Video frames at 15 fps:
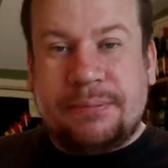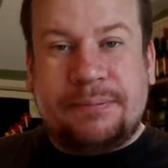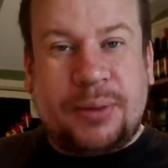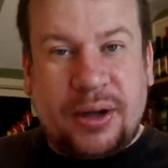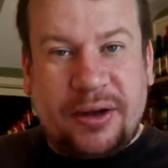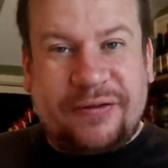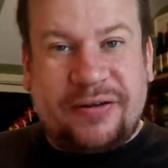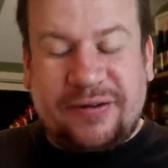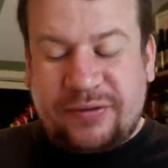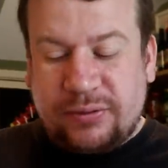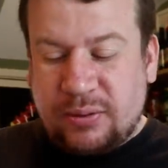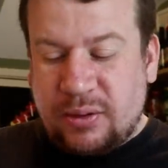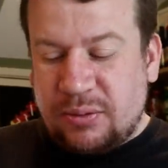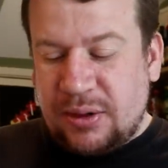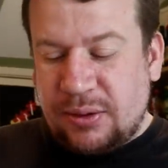perfect
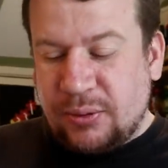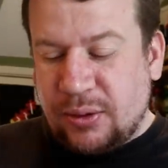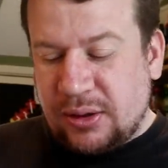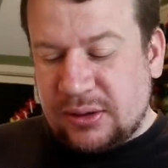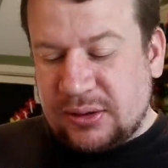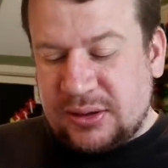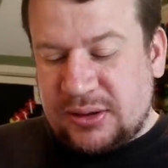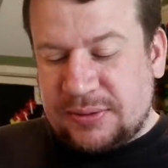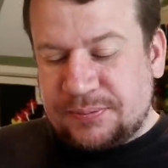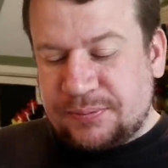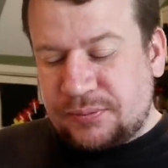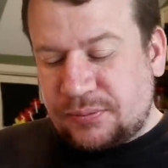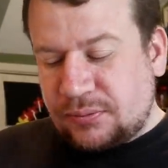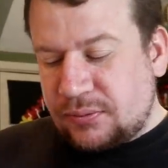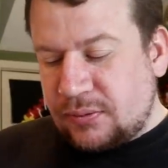for what we want
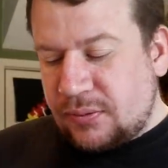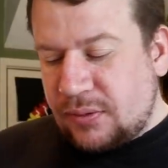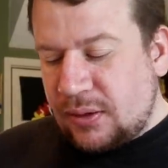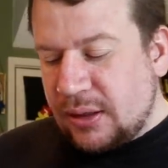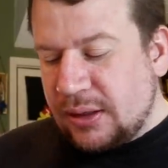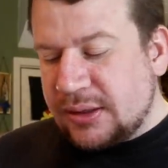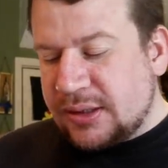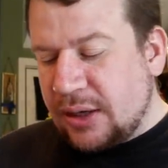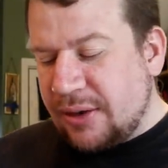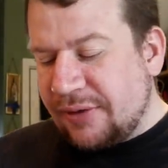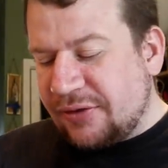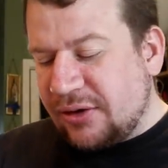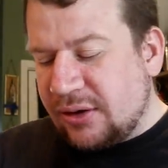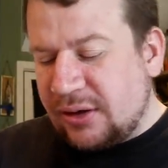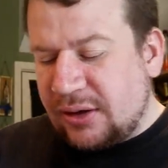so
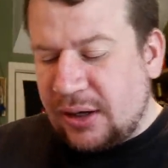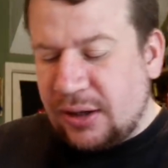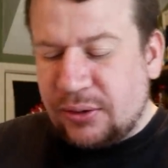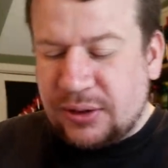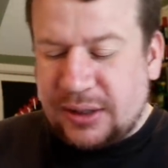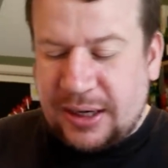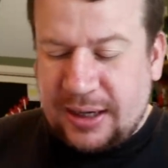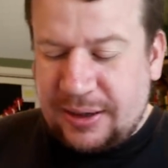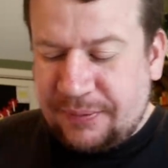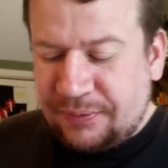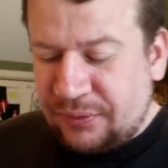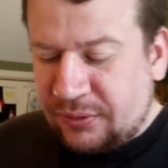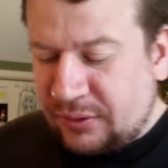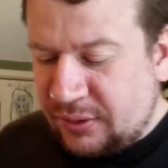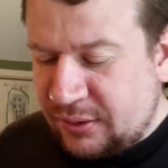I've got a load here
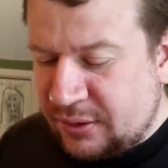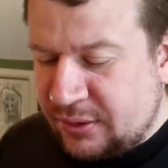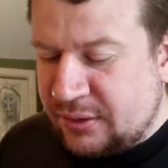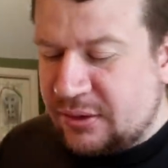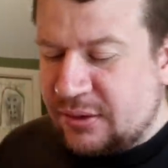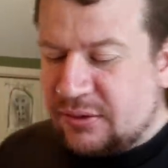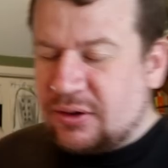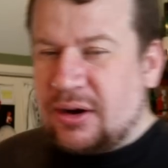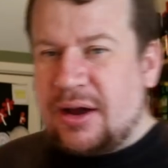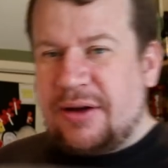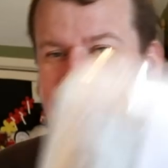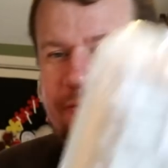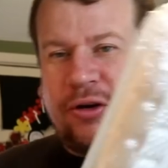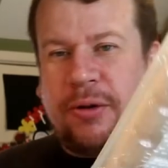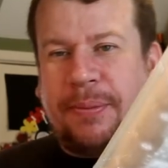I've got
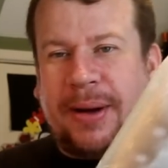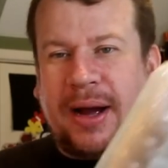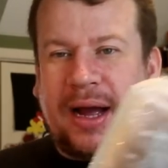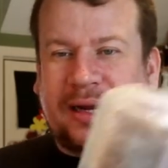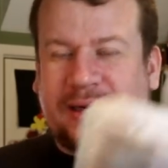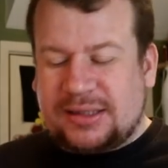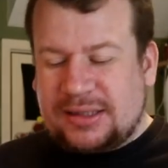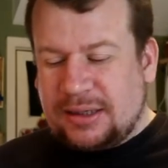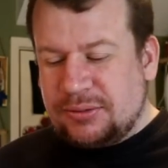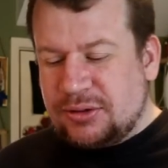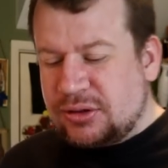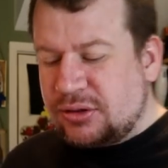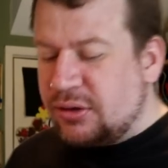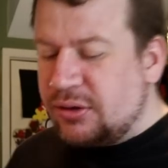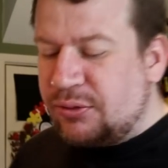like four packs I'm
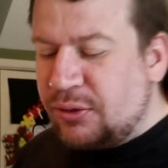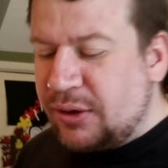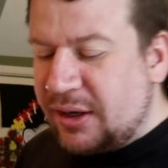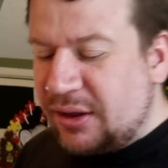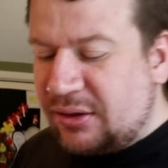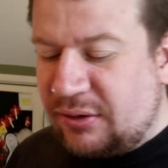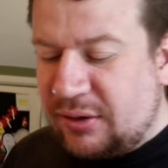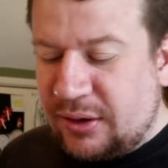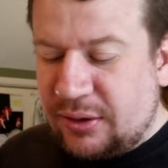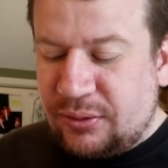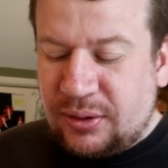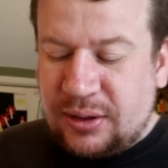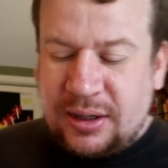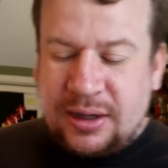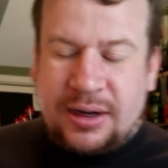just going to run it
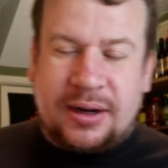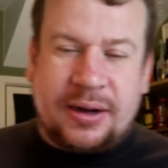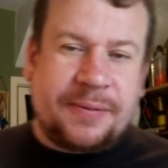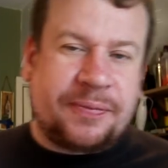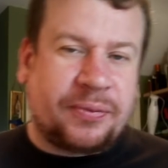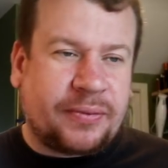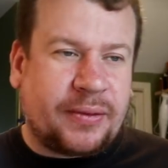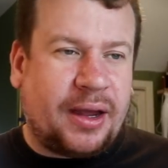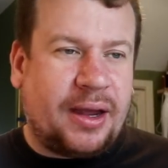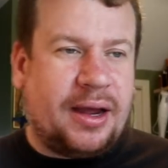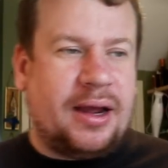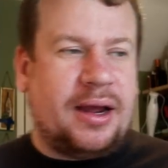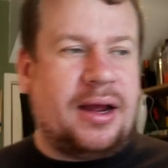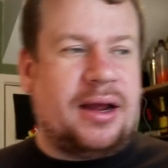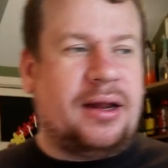through
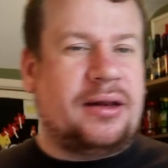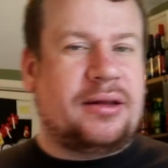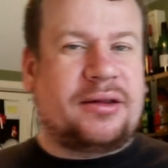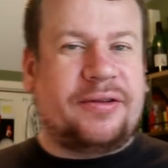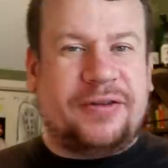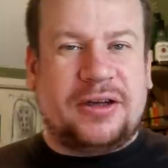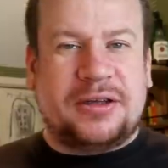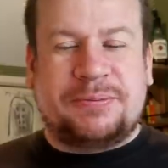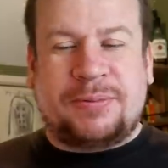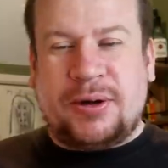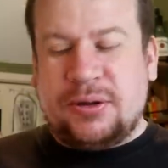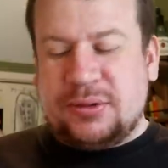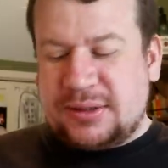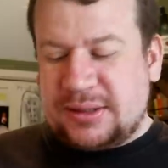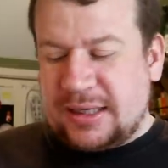uh, the first
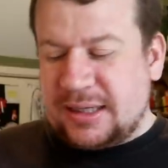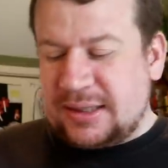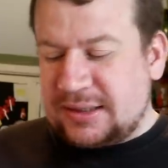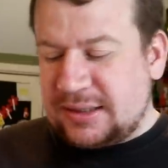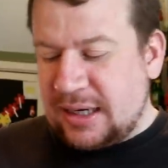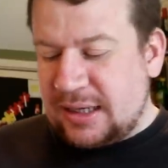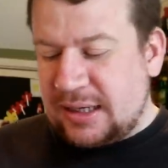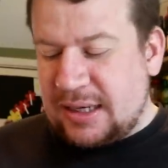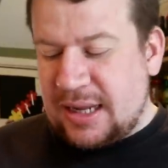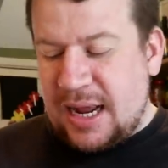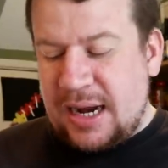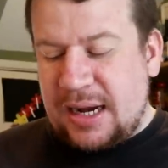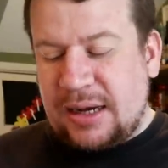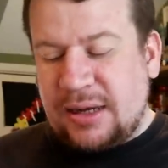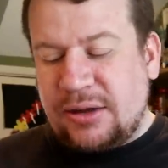process and
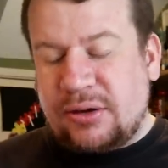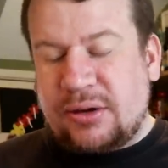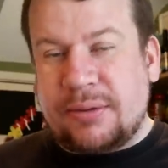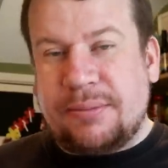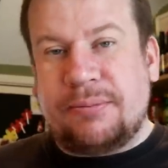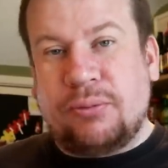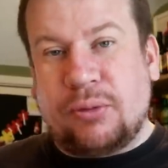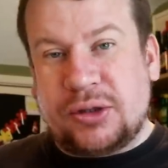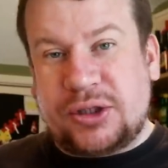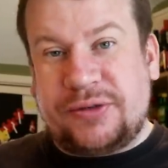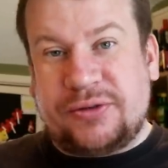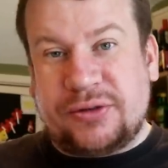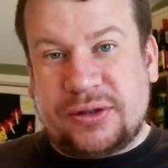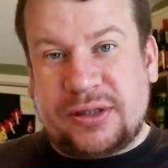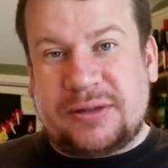then you can once
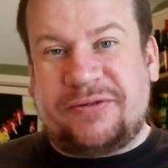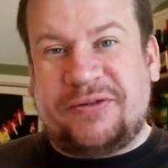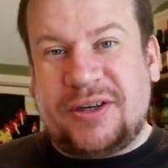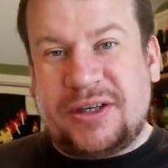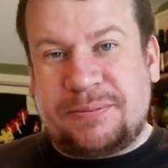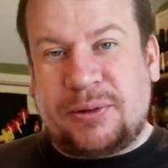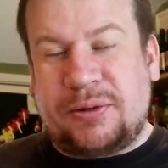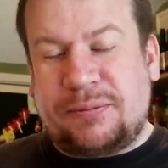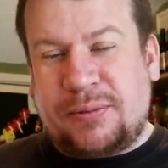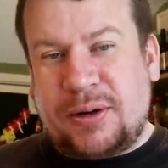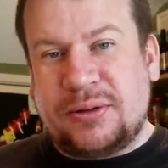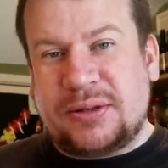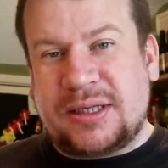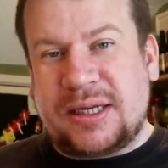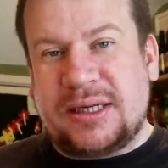you've done this first
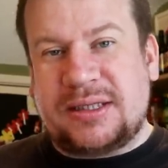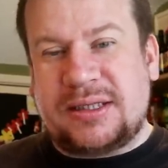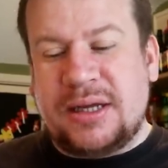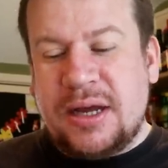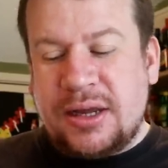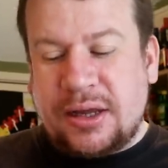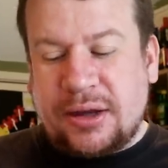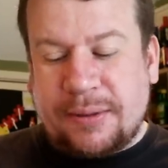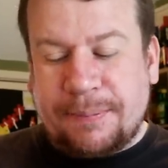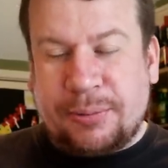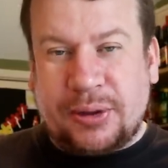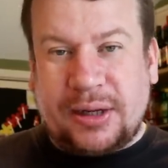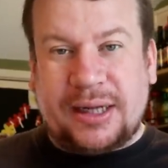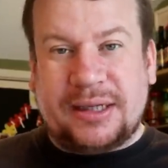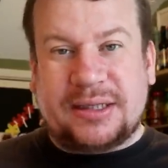process you can
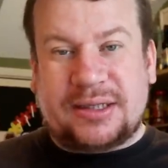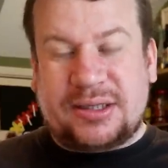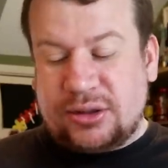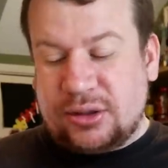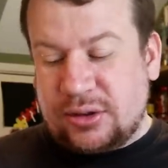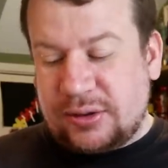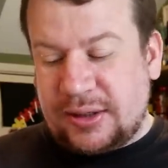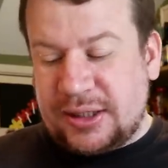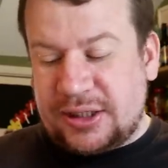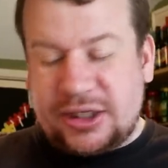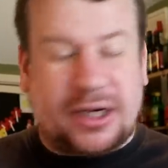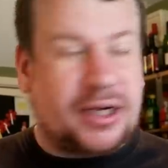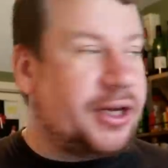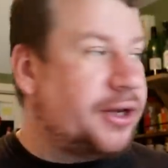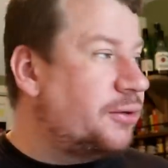put it into storage
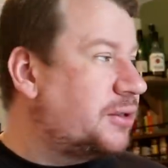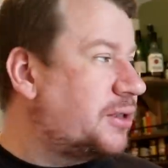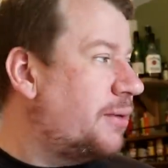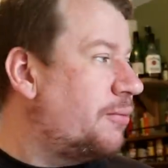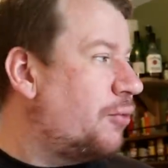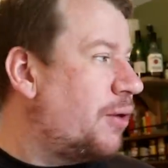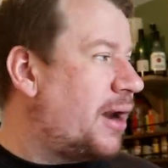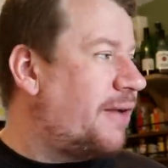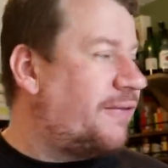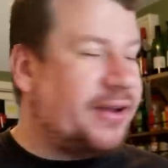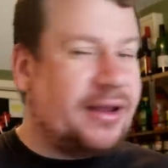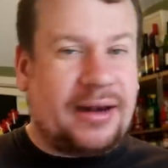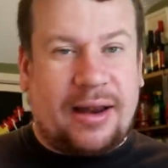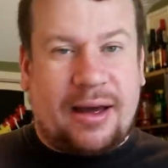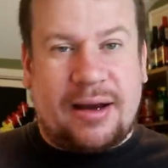and use them whenever
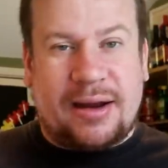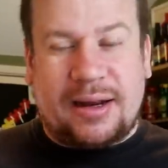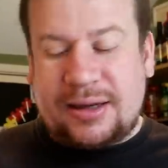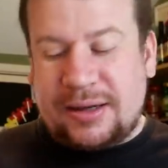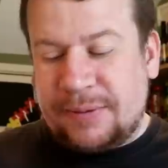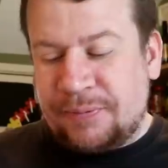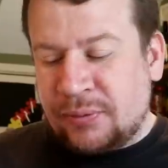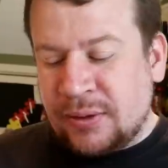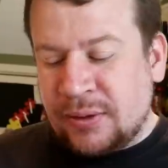you like